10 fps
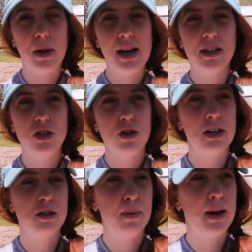plants
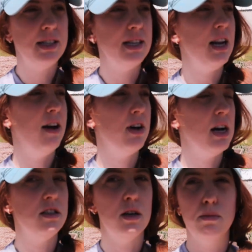transplanted. I've
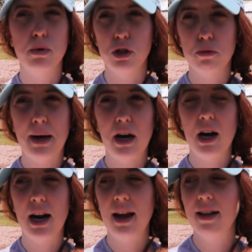got some
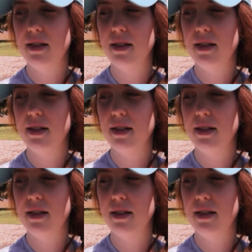blueberry